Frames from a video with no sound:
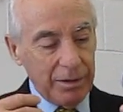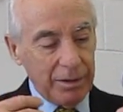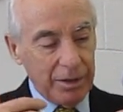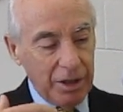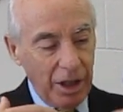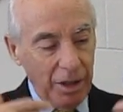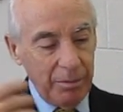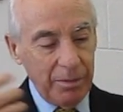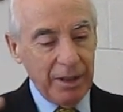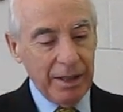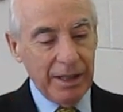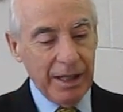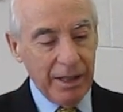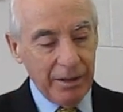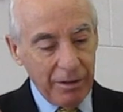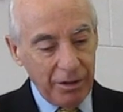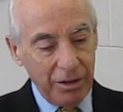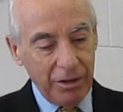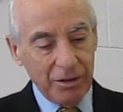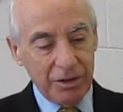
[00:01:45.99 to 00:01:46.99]
come
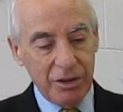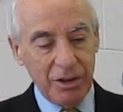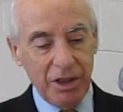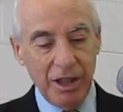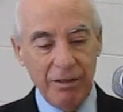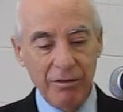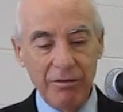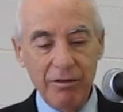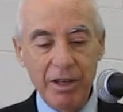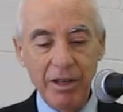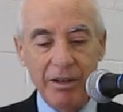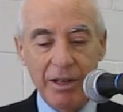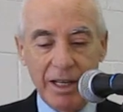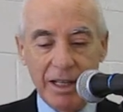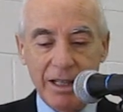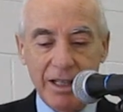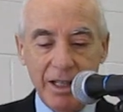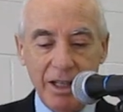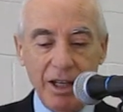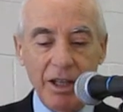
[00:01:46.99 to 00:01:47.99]
together and you'll see it
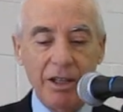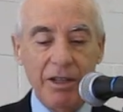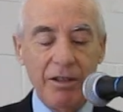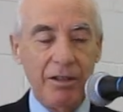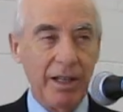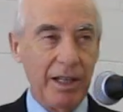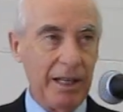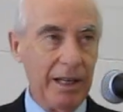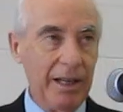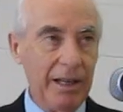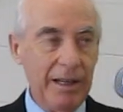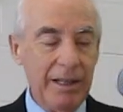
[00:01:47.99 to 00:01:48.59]
very clearly.